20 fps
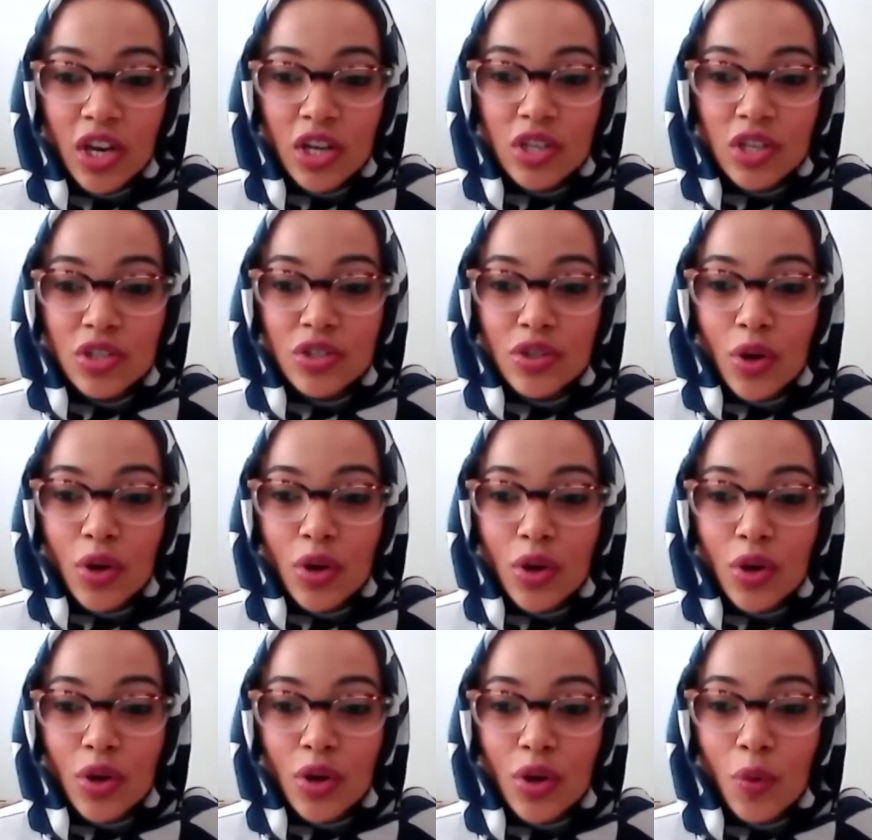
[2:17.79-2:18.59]
So
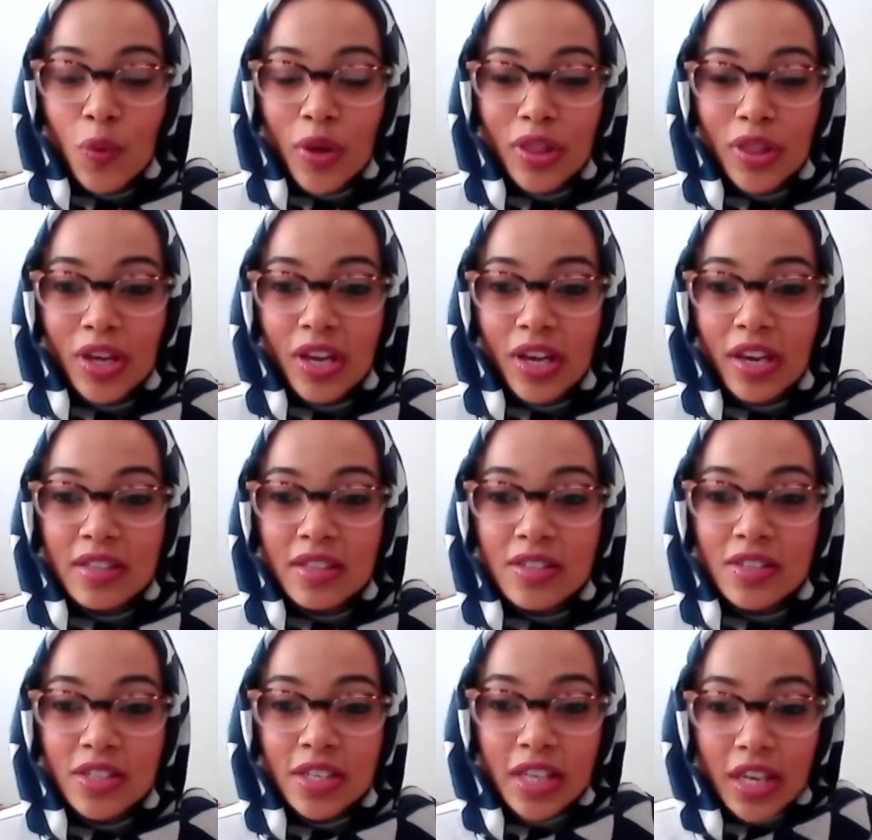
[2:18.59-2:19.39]
whether
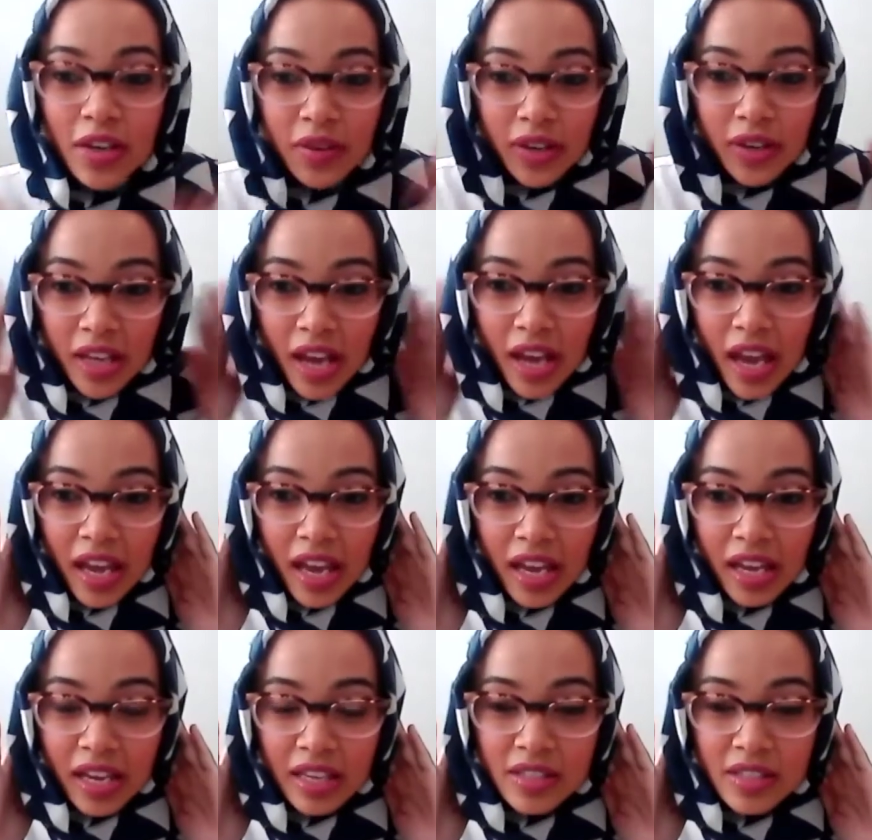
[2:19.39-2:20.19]
it's hearing
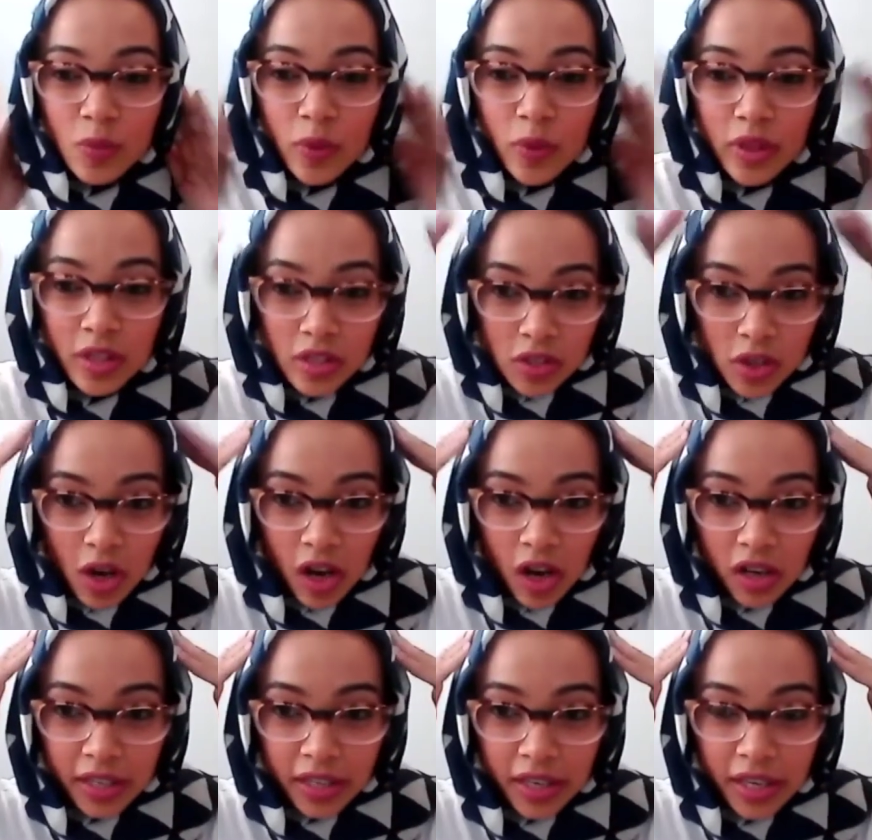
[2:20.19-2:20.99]
aids, whether it's
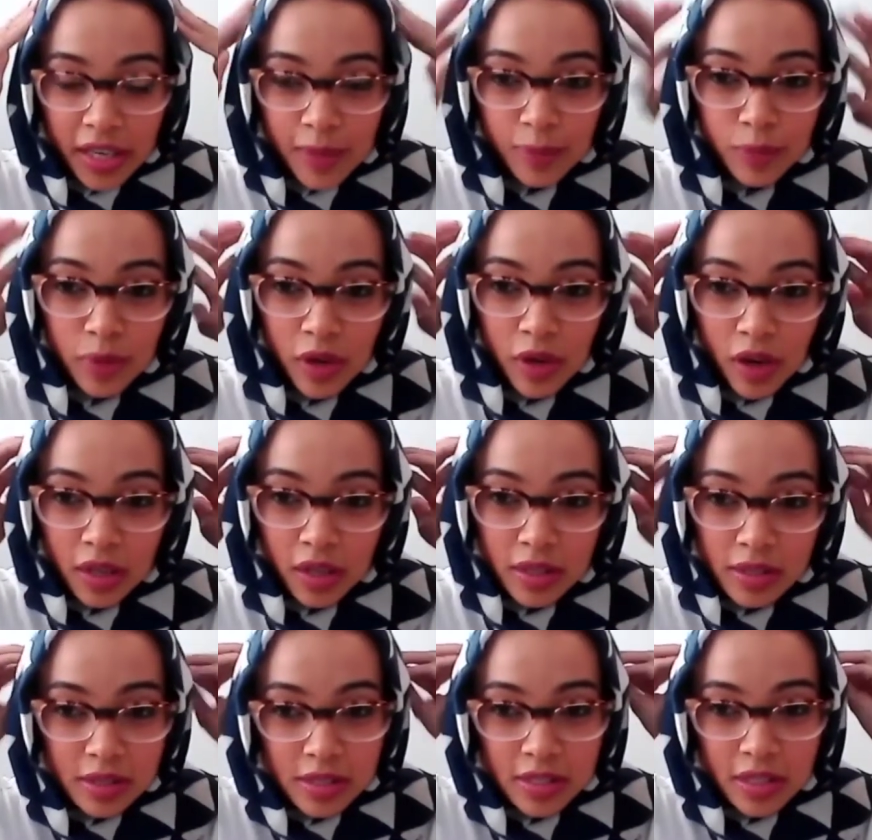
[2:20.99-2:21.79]
cochlear
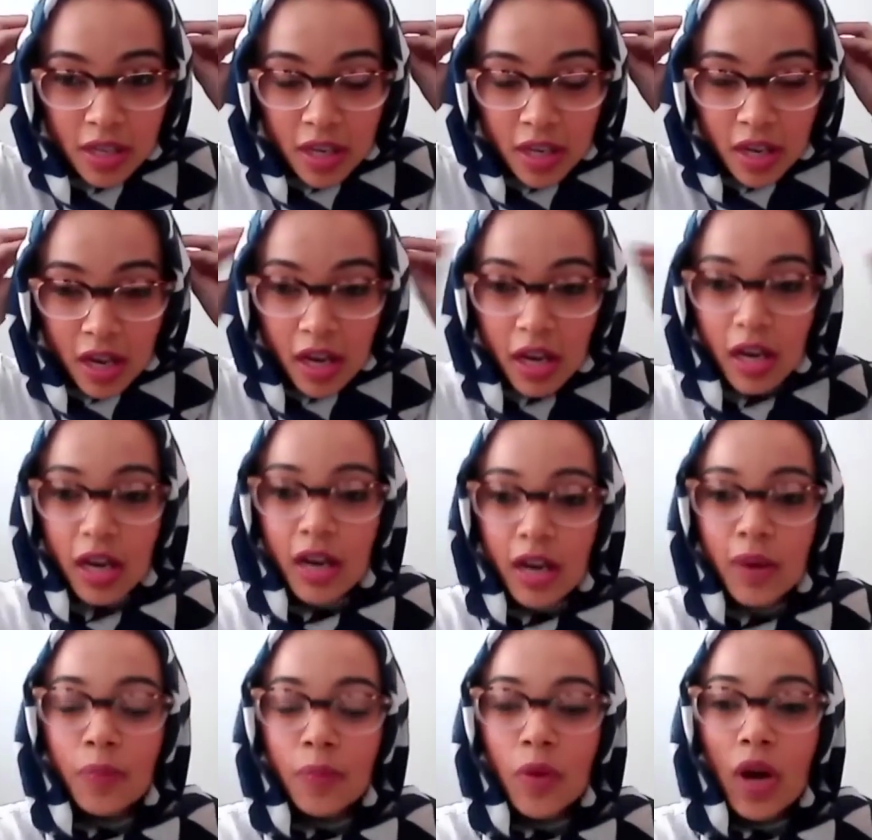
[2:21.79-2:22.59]
implants,
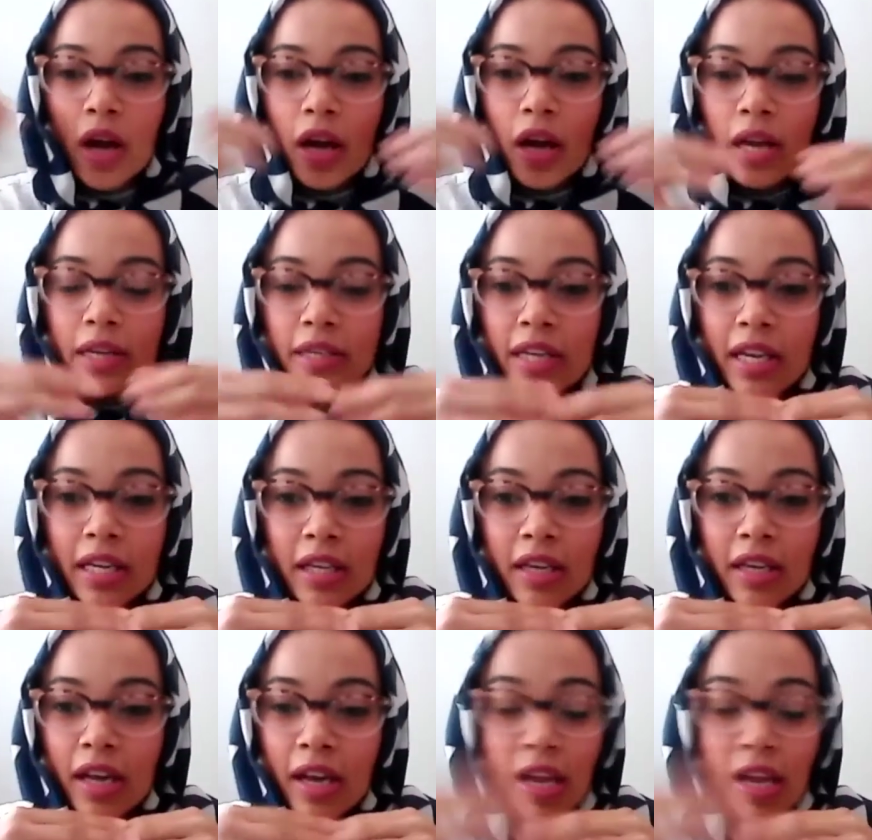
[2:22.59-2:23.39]
and
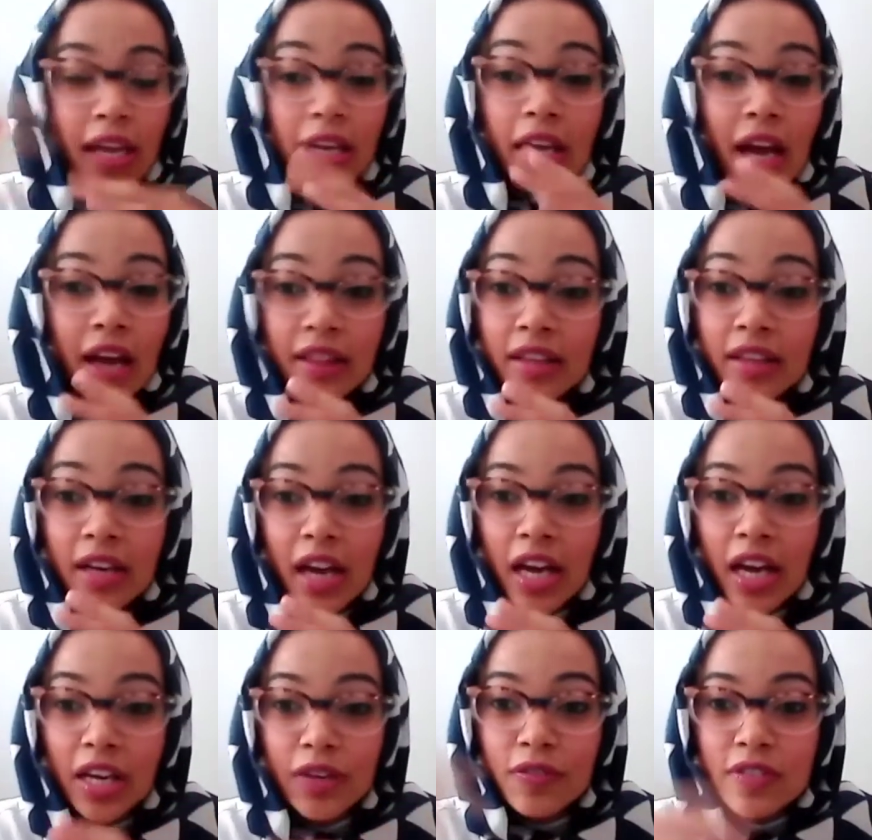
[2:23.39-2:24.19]
any other
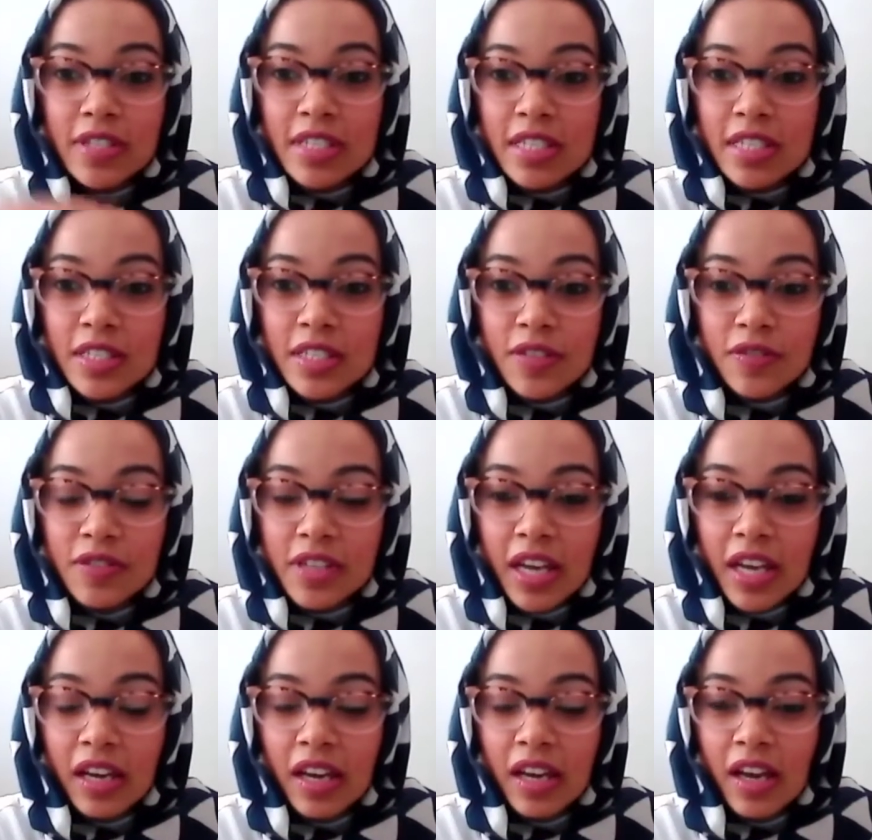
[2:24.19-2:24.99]
kind of assistive
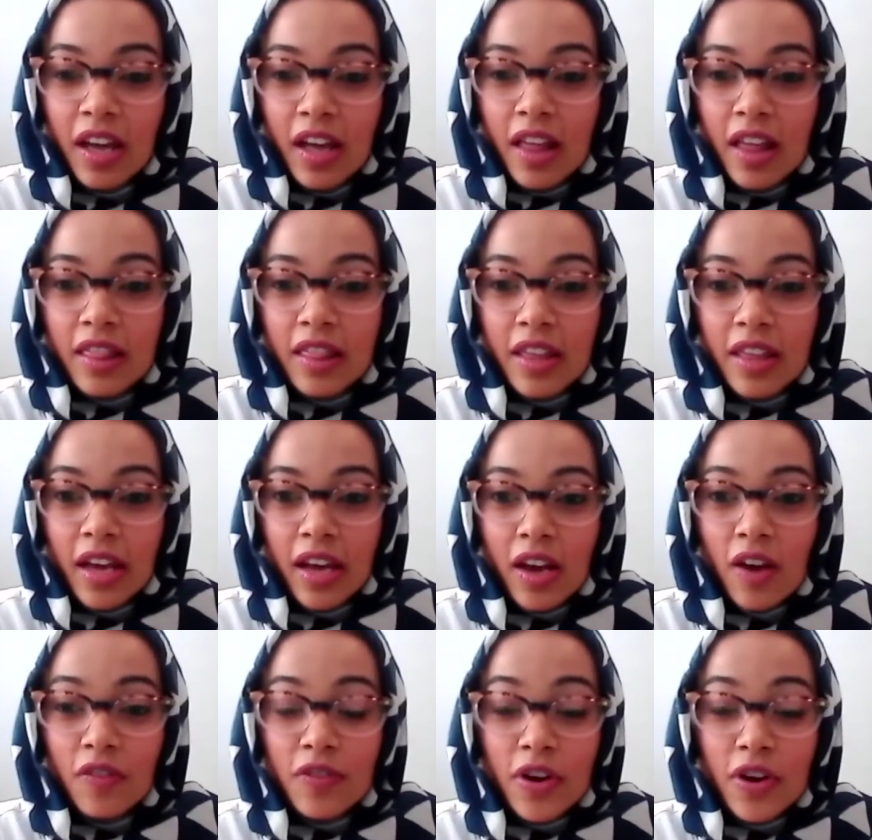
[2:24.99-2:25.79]
tech, they
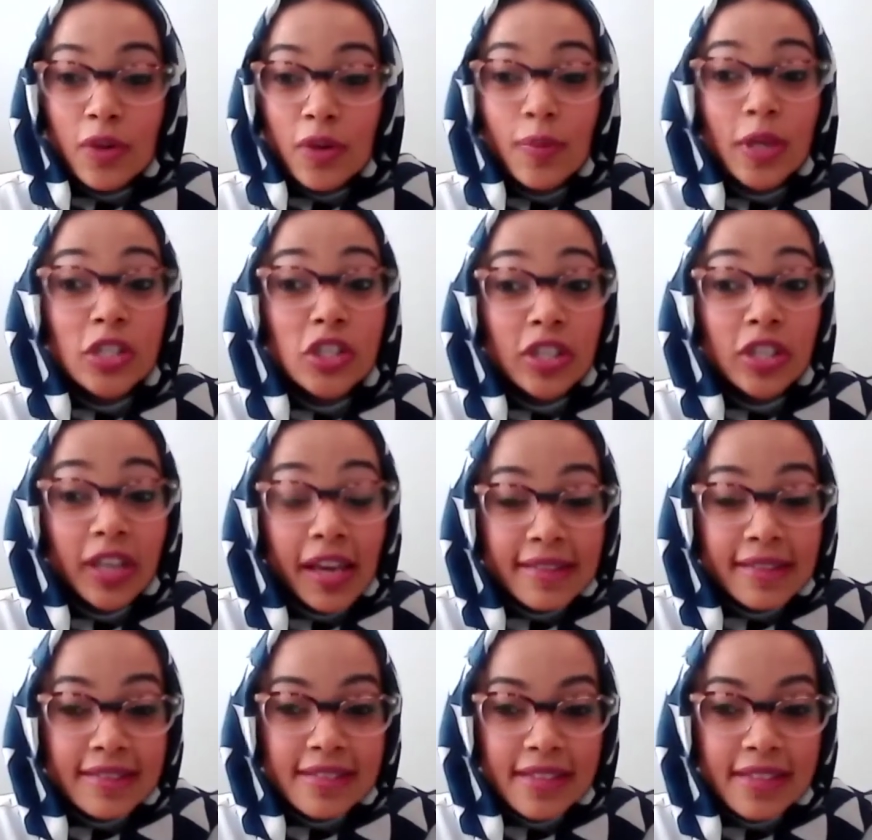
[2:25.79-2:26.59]
are very much
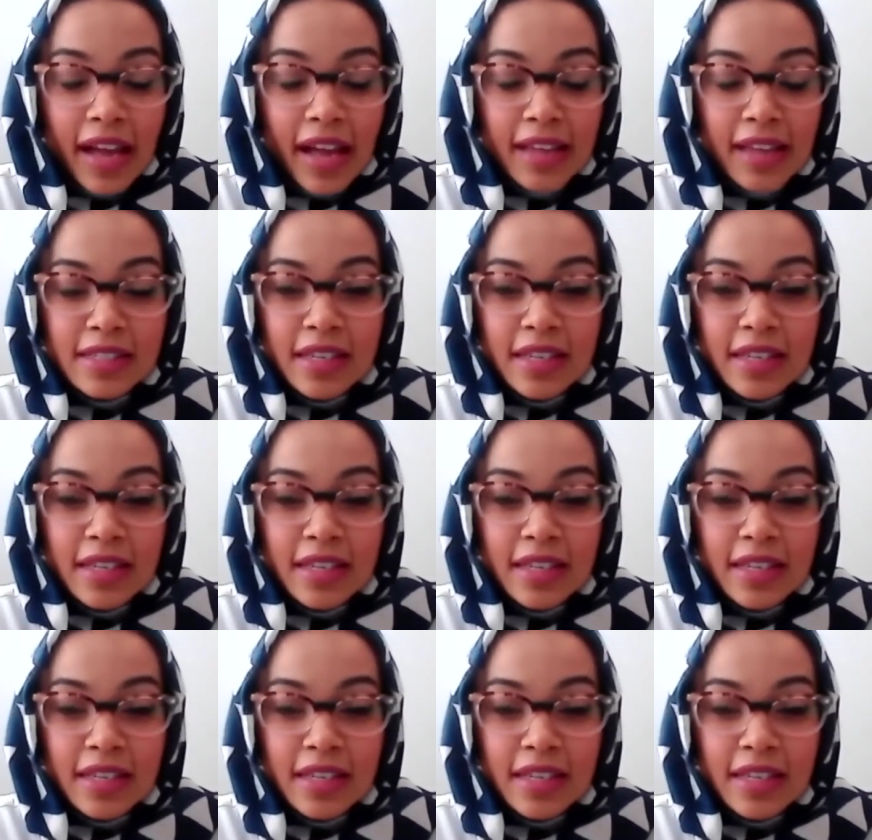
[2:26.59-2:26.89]
against that.